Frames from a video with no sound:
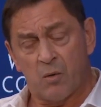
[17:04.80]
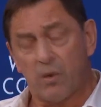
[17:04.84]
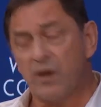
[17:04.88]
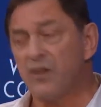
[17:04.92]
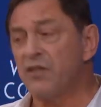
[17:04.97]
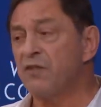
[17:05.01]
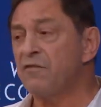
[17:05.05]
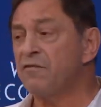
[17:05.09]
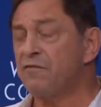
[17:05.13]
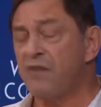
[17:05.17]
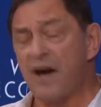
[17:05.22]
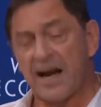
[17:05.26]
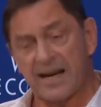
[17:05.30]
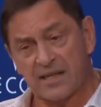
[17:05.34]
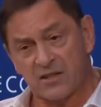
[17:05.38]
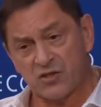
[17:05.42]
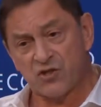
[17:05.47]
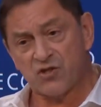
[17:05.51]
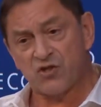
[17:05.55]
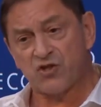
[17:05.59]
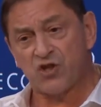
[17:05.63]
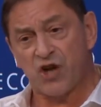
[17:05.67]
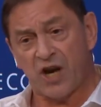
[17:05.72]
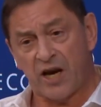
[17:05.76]
when the
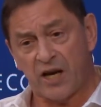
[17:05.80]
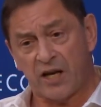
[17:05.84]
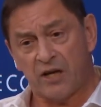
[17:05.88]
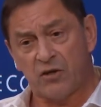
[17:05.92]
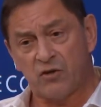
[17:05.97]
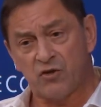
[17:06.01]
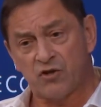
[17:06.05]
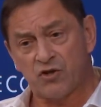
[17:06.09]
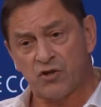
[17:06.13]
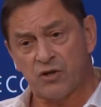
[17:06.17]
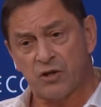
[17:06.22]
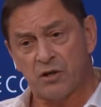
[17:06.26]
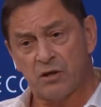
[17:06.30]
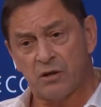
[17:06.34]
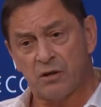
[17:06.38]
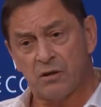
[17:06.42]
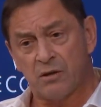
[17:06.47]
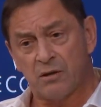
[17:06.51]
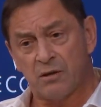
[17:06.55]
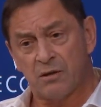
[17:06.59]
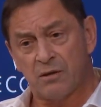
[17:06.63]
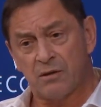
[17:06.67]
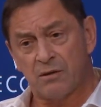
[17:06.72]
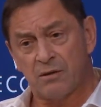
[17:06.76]
facts change,
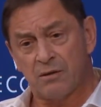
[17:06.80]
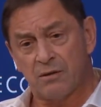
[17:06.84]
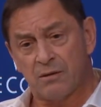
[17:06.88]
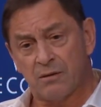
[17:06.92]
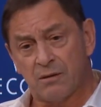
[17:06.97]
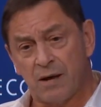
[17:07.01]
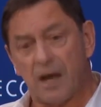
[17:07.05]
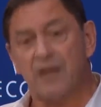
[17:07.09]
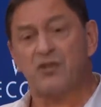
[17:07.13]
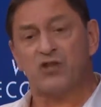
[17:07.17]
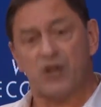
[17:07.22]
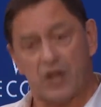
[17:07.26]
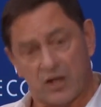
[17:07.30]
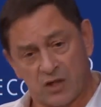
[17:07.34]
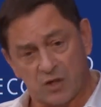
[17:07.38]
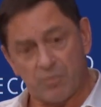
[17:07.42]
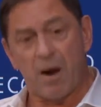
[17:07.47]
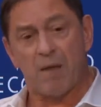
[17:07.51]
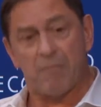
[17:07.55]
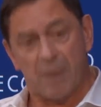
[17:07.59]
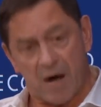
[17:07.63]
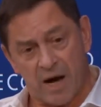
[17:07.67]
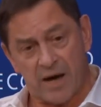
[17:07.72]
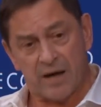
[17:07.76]
I change
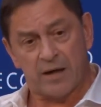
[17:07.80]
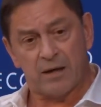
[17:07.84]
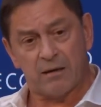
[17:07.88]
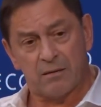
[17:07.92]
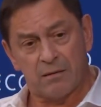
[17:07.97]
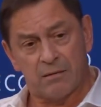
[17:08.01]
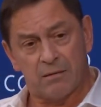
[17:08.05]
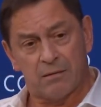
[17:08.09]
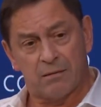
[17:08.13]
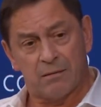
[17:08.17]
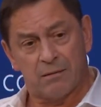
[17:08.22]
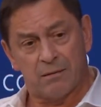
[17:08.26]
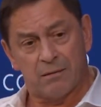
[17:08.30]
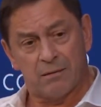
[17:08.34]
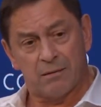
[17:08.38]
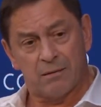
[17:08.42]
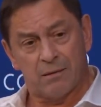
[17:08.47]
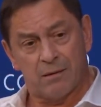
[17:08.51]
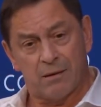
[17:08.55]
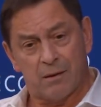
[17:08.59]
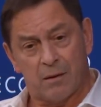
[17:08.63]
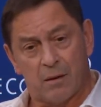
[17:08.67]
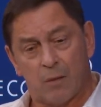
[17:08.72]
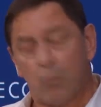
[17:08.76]
my mind.
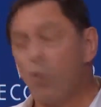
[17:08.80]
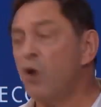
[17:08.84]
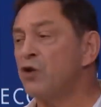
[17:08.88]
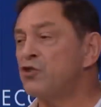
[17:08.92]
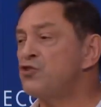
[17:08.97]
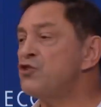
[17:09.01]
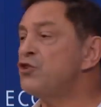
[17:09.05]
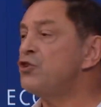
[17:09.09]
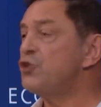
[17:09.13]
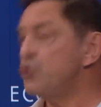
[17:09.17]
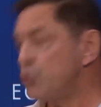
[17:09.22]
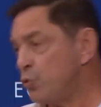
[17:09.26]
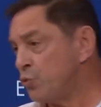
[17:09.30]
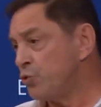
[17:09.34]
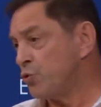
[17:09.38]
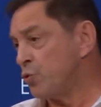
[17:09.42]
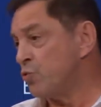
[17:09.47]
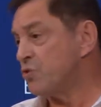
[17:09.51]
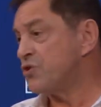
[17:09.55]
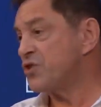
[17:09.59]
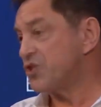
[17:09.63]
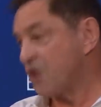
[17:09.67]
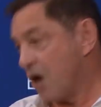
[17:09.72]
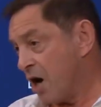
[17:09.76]
What do you
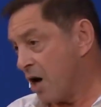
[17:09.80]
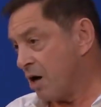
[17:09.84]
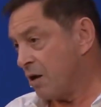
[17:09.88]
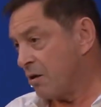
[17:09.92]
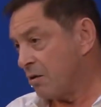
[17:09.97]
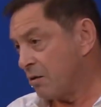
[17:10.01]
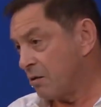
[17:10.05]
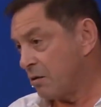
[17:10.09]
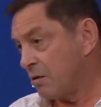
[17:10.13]
do, sir?